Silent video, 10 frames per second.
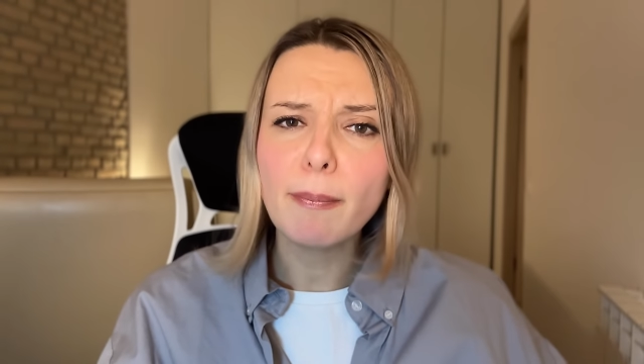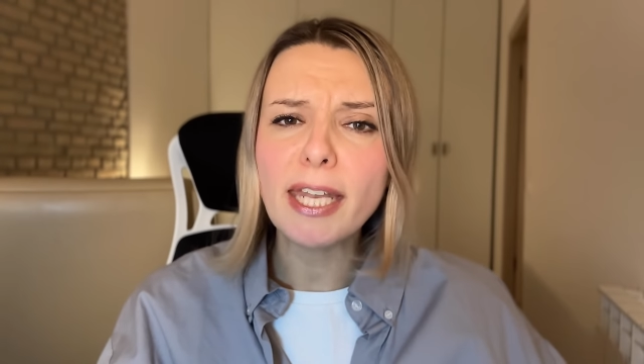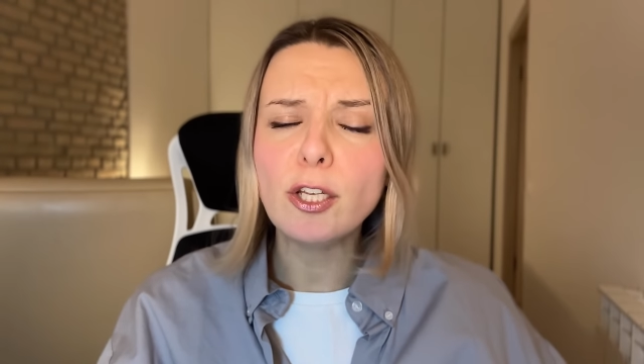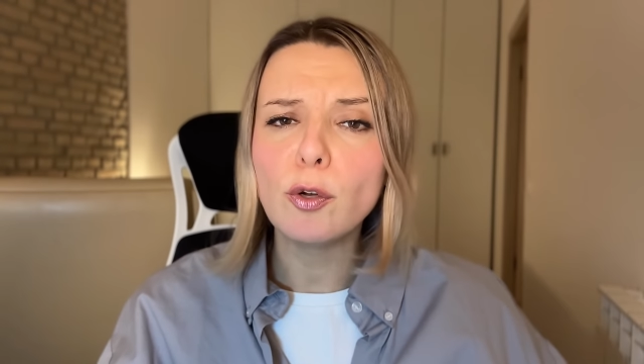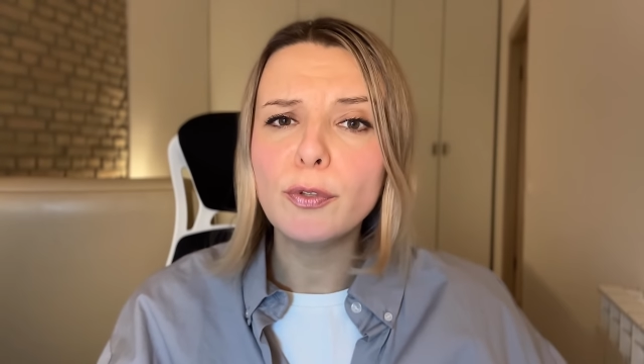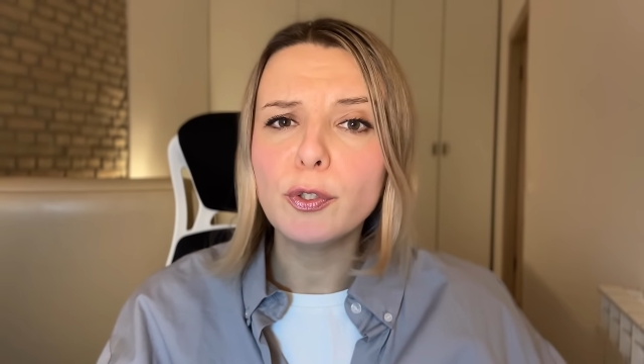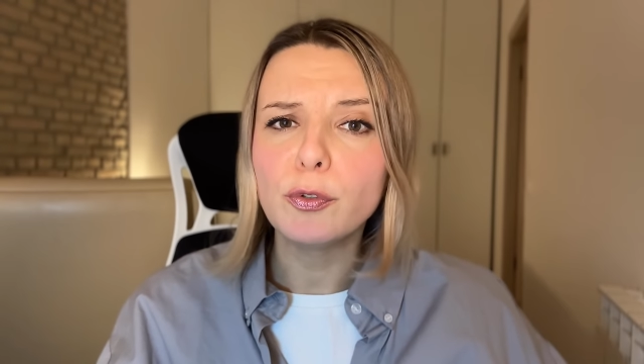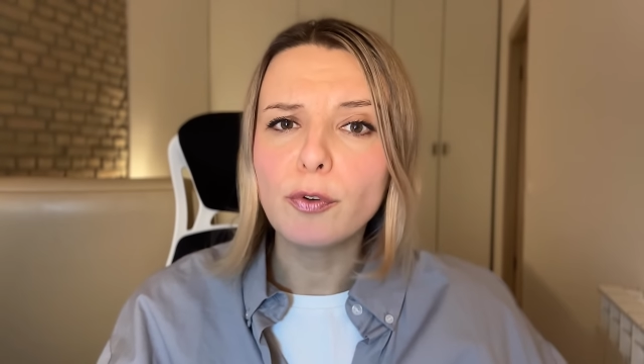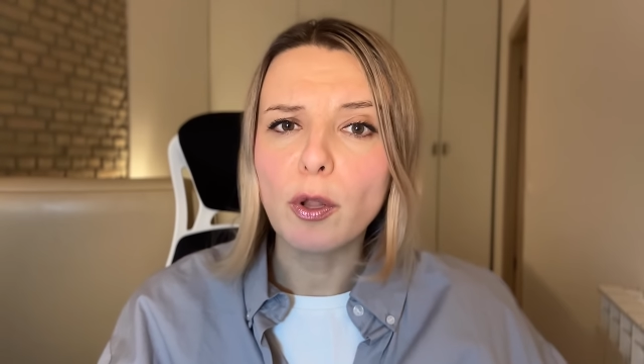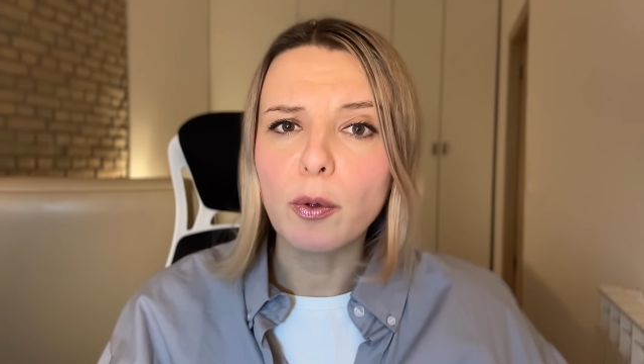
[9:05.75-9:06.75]
Many of you
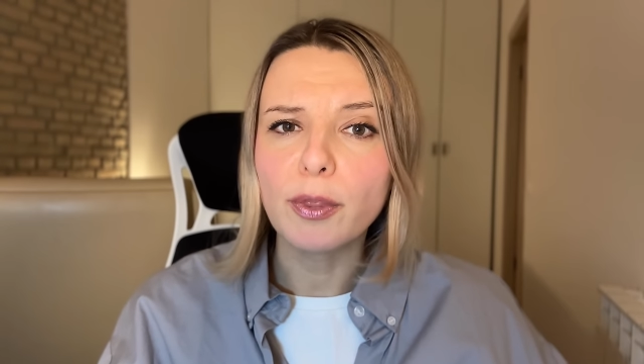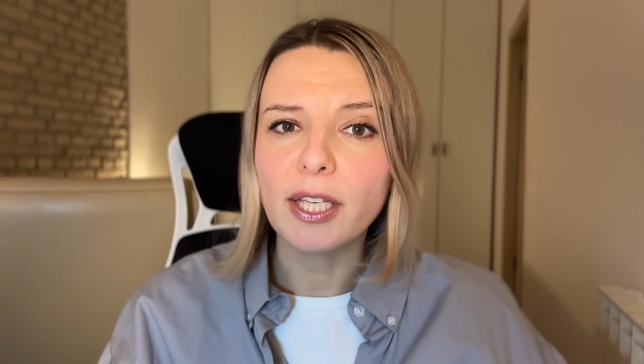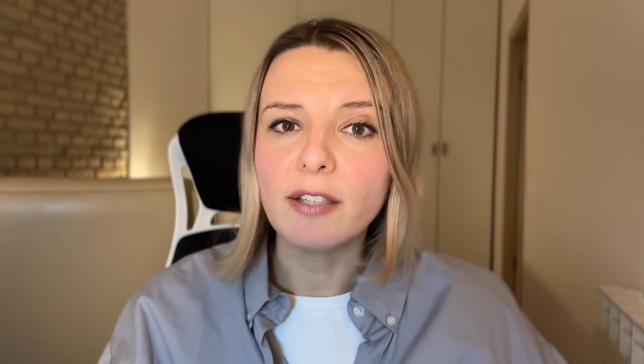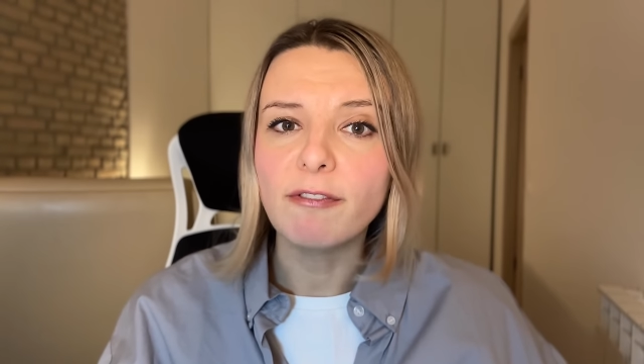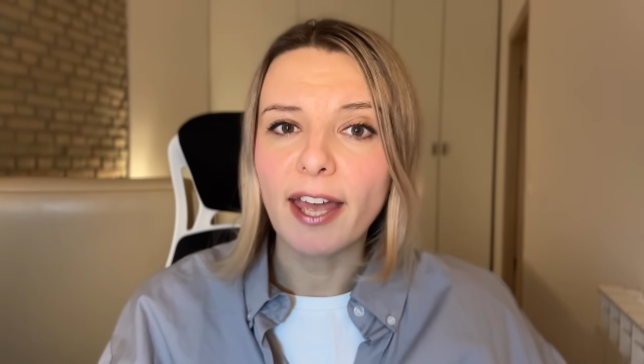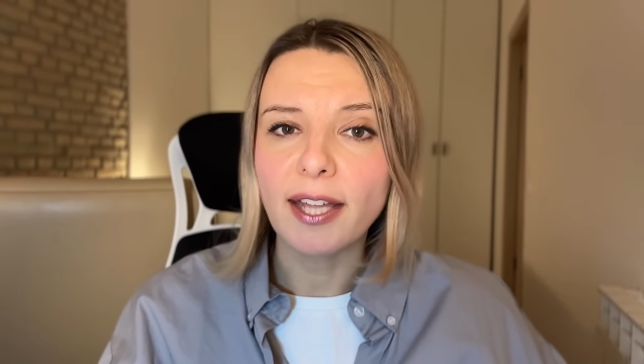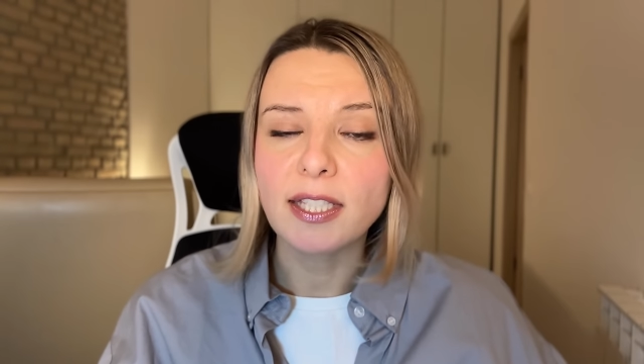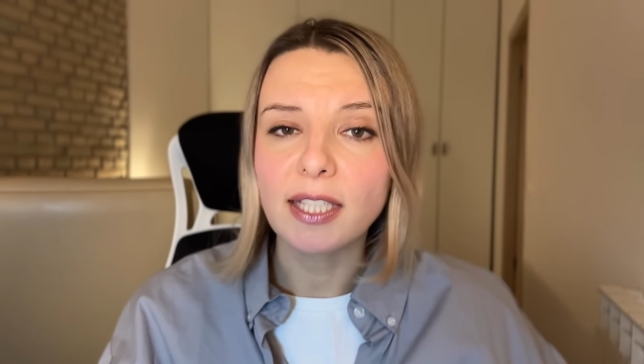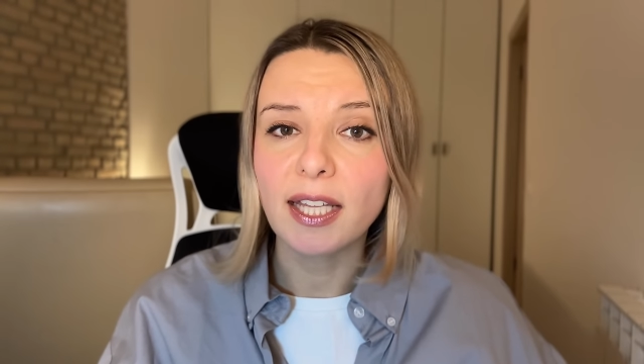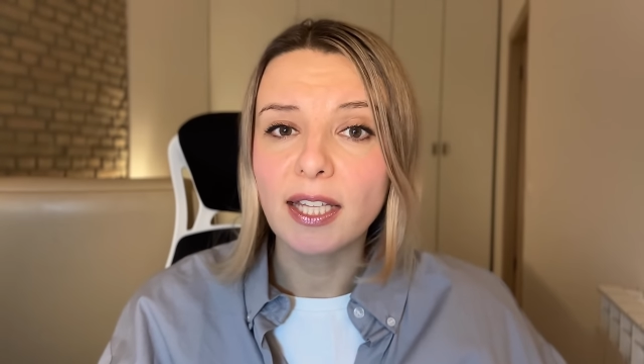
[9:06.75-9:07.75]
follow the
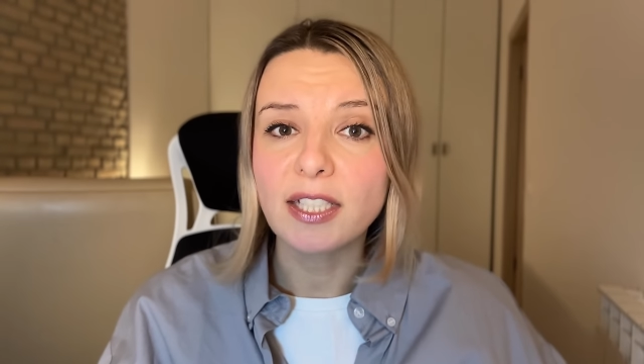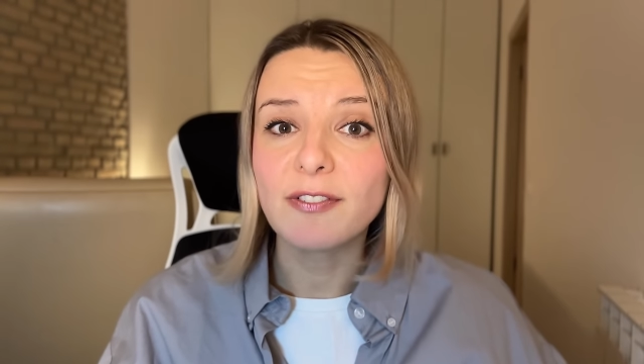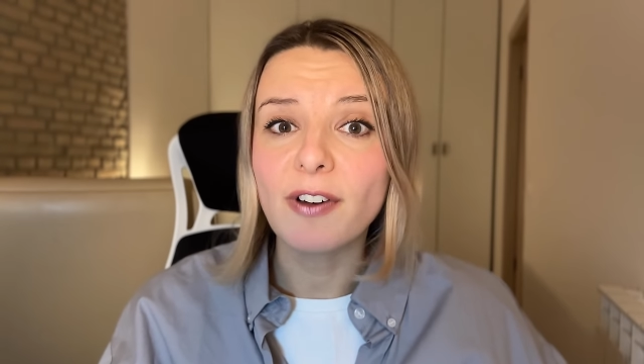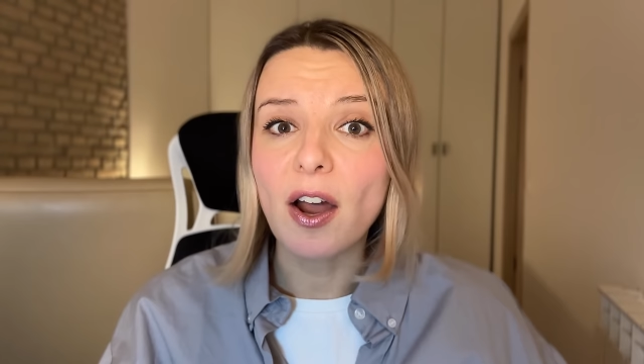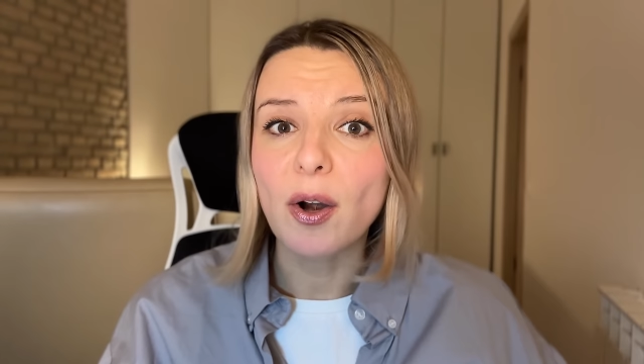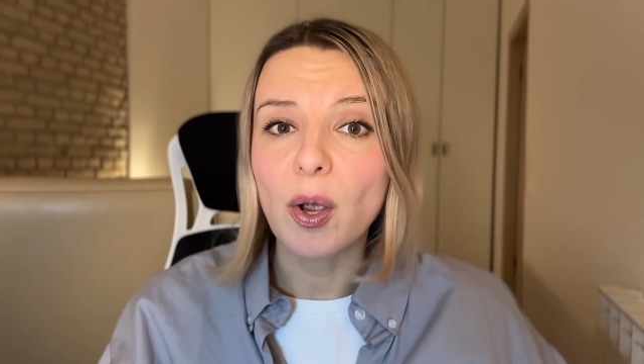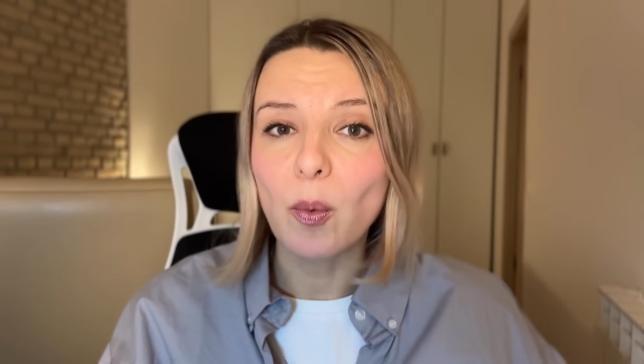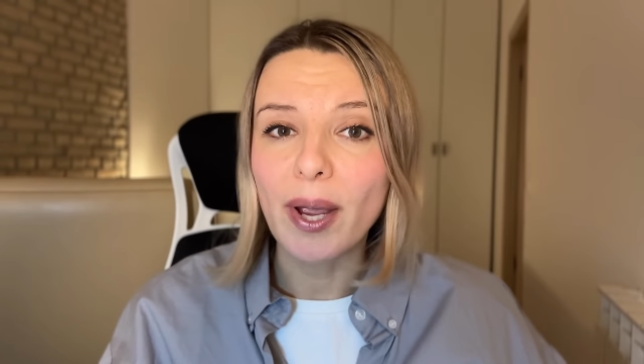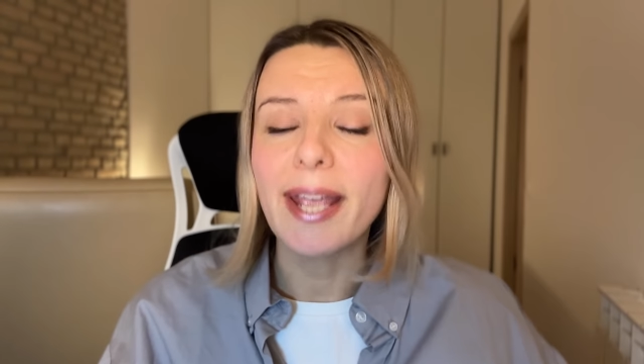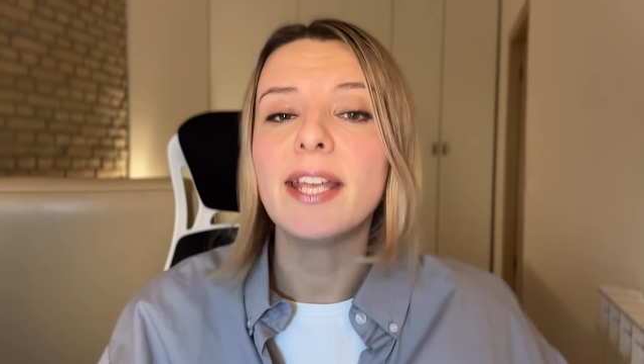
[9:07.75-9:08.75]
events in this far
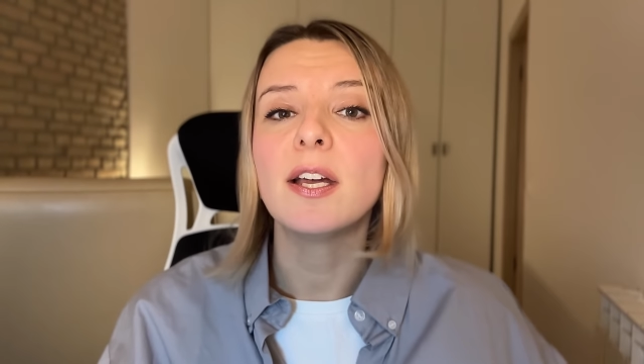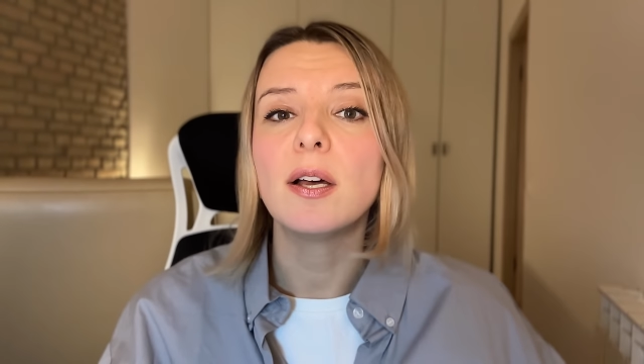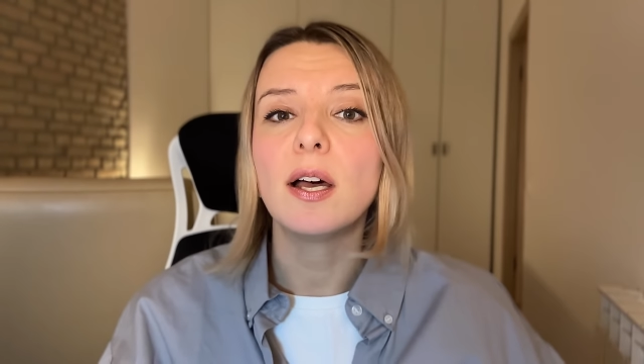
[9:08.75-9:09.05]
away